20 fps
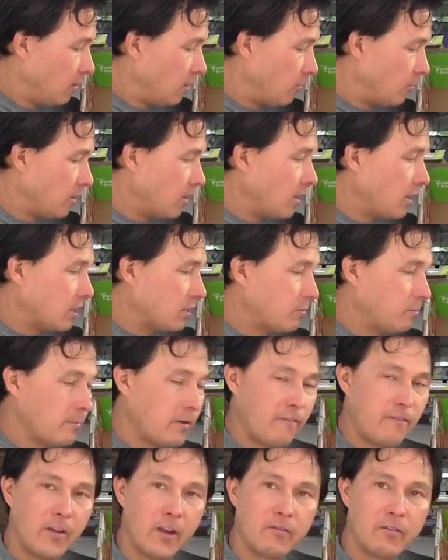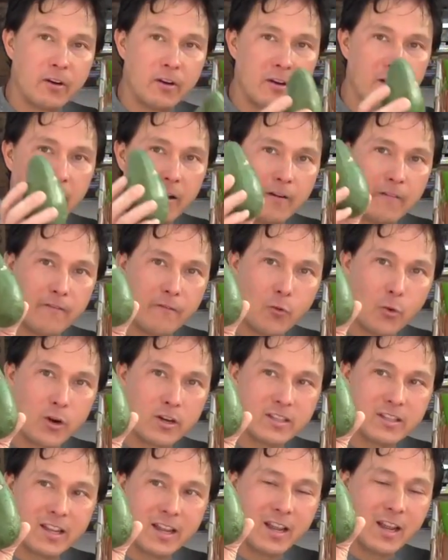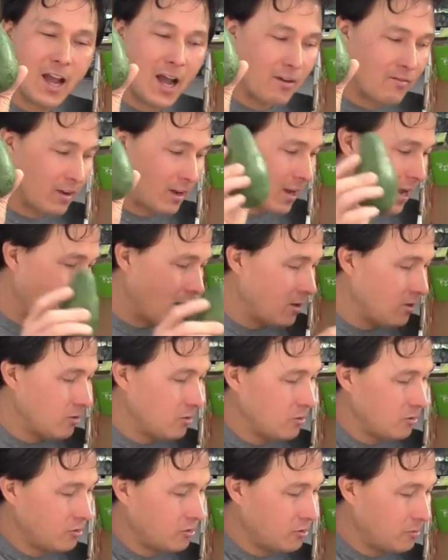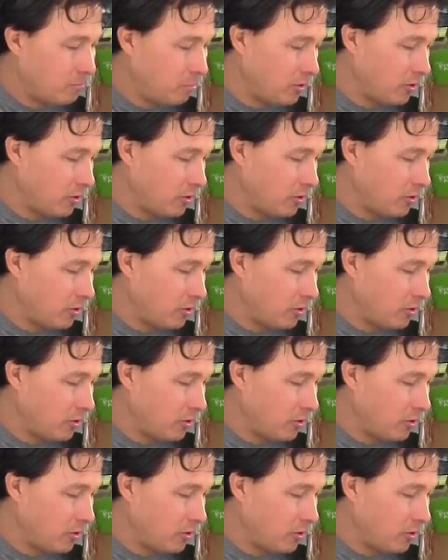Then we got some of my favorite uh, Fuerte avocados.